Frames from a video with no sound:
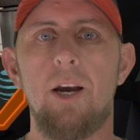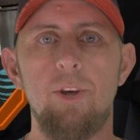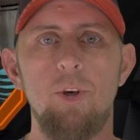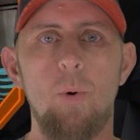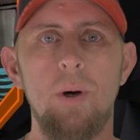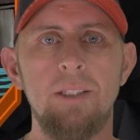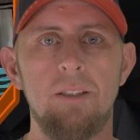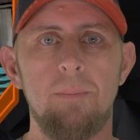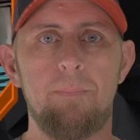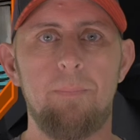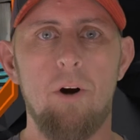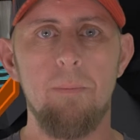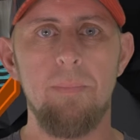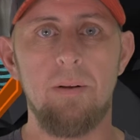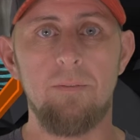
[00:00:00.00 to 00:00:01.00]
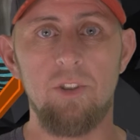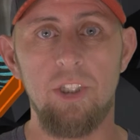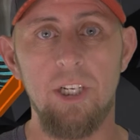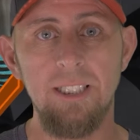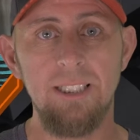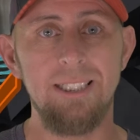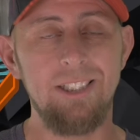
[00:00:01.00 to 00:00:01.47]
A U.S. Department of
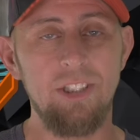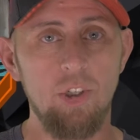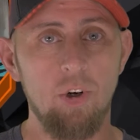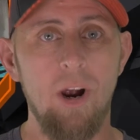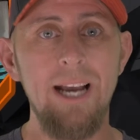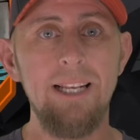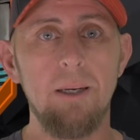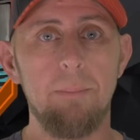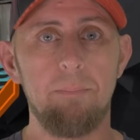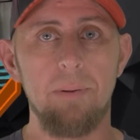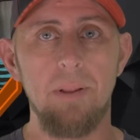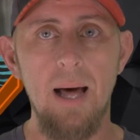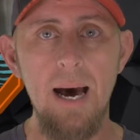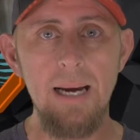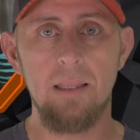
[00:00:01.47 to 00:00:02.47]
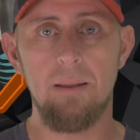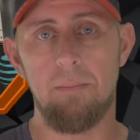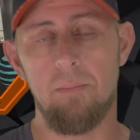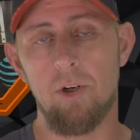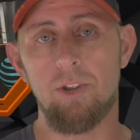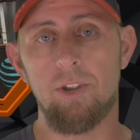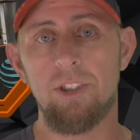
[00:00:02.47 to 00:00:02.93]
Justice tried to block the
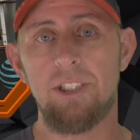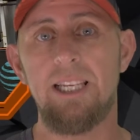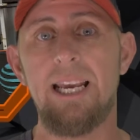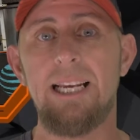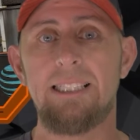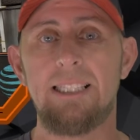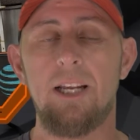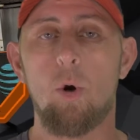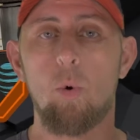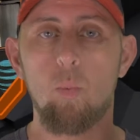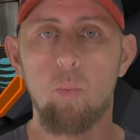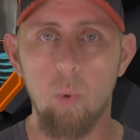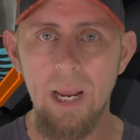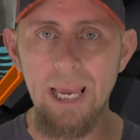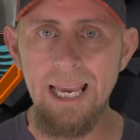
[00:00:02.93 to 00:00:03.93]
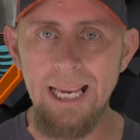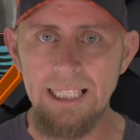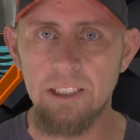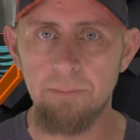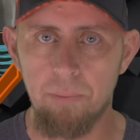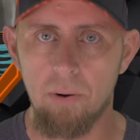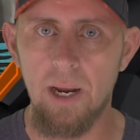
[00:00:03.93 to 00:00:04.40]
merger, saying it's going to
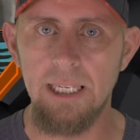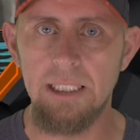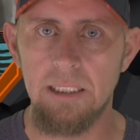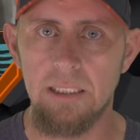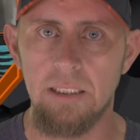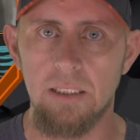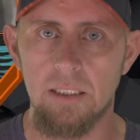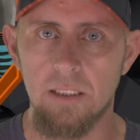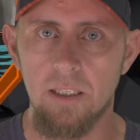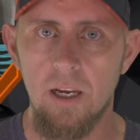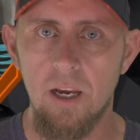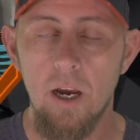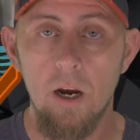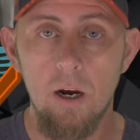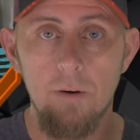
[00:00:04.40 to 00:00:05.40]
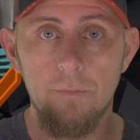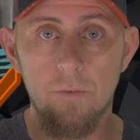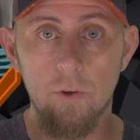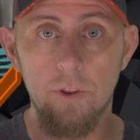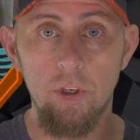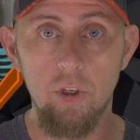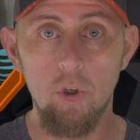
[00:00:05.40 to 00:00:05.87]
raise prices
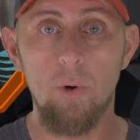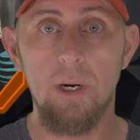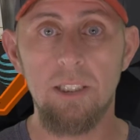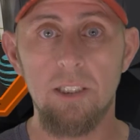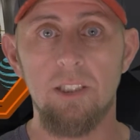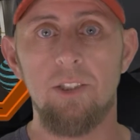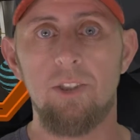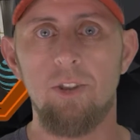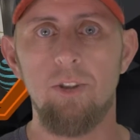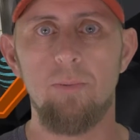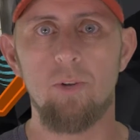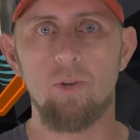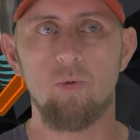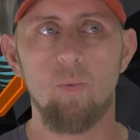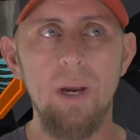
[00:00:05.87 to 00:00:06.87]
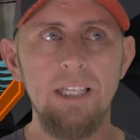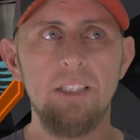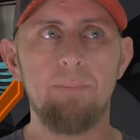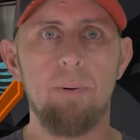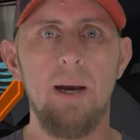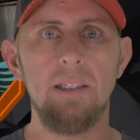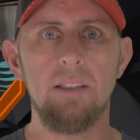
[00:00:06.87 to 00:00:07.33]
for the U.S. consumers. Raise
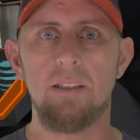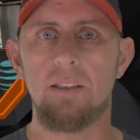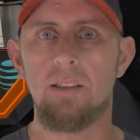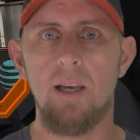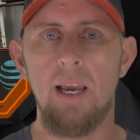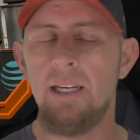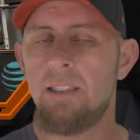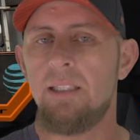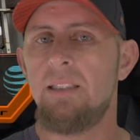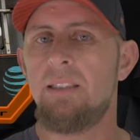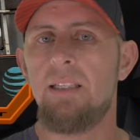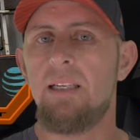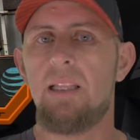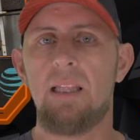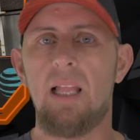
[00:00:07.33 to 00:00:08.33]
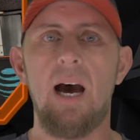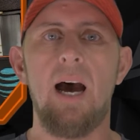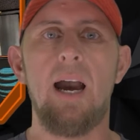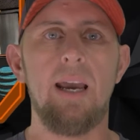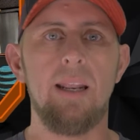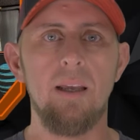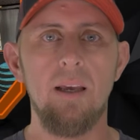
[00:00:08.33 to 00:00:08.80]
prices. AT&T
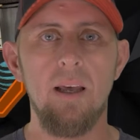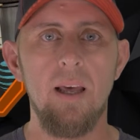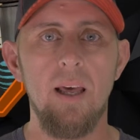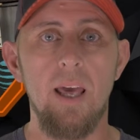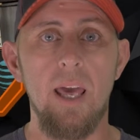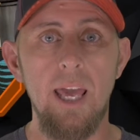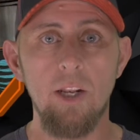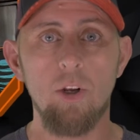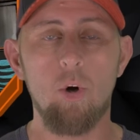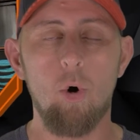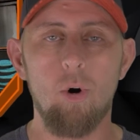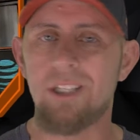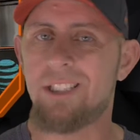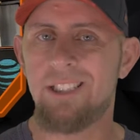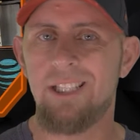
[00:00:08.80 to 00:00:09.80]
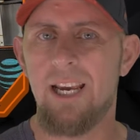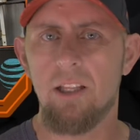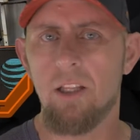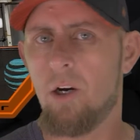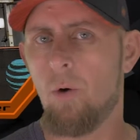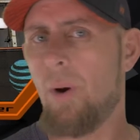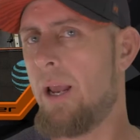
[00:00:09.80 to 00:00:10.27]
lied in court, saying,
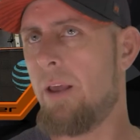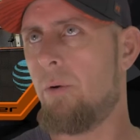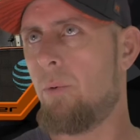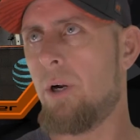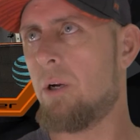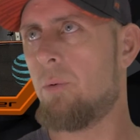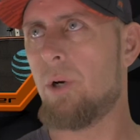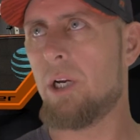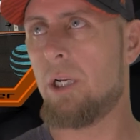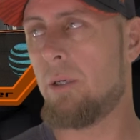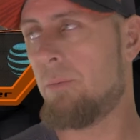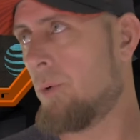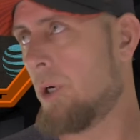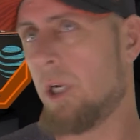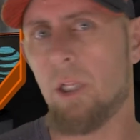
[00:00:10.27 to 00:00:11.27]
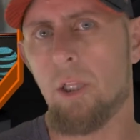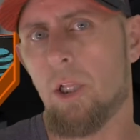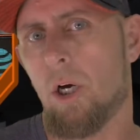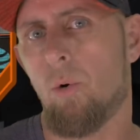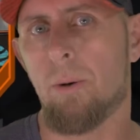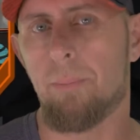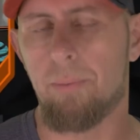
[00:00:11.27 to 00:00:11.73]
"No way, we're gonna lower